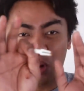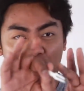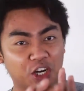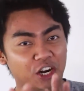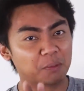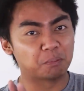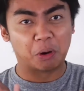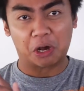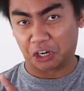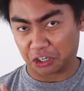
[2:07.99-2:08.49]

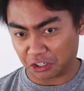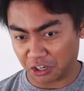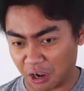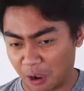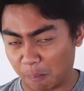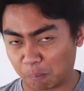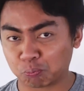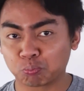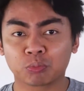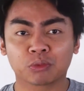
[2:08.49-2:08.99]
peanut butter
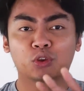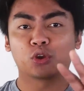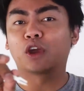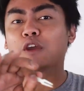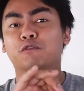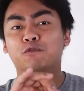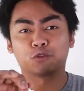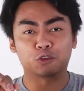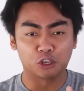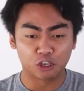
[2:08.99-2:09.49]
cup
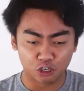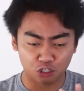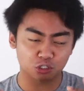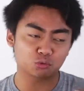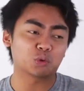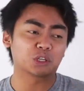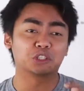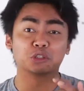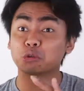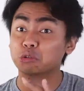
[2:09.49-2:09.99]

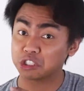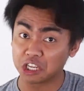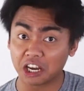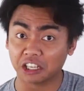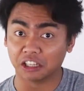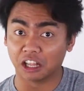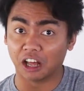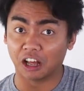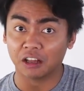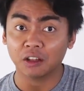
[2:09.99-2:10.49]
infused with
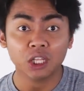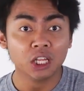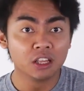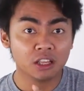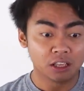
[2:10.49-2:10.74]
Nutella